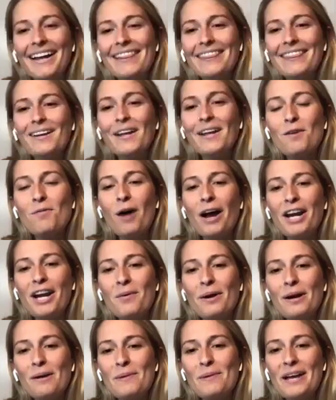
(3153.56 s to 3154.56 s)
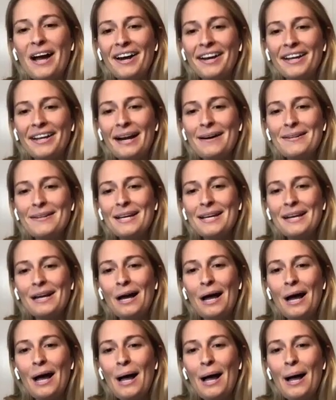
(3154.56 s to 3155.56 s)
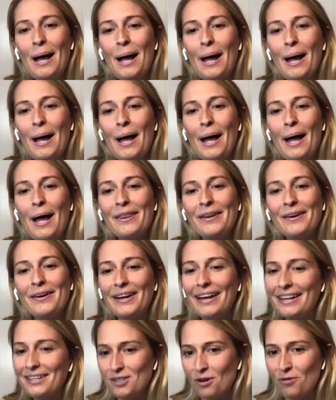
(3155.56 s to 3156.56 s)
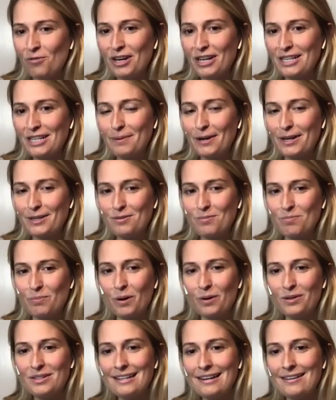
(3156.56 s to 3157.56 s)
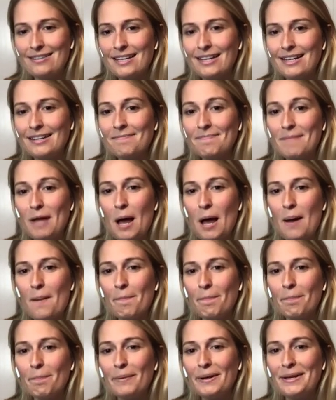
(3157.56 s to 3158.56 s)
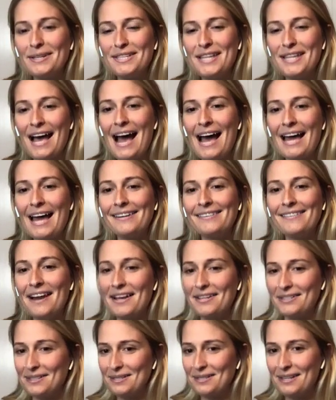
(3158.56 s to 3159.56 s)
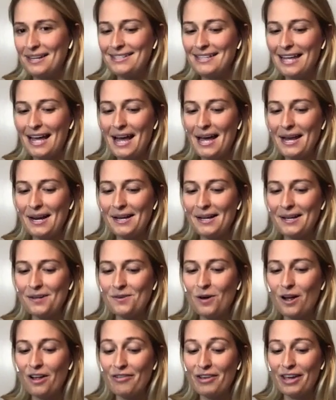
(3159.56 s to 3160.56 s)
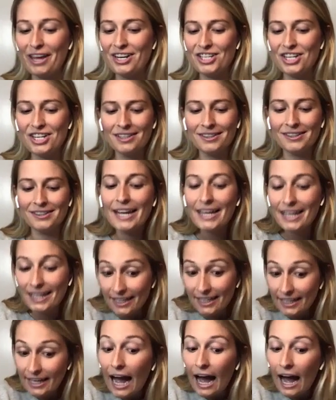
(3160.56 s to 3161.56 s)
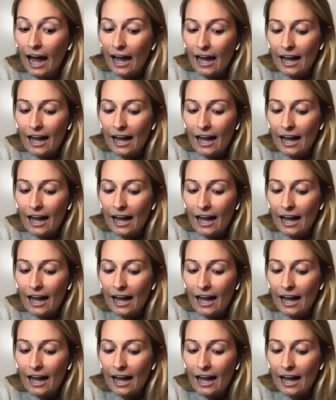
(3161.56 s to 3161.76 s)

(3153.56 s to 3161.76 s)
They're like, why do you want to be on it? I was like, they're like, do you have any experience with boats? And I was like, is that a qualification? They're like, yeah.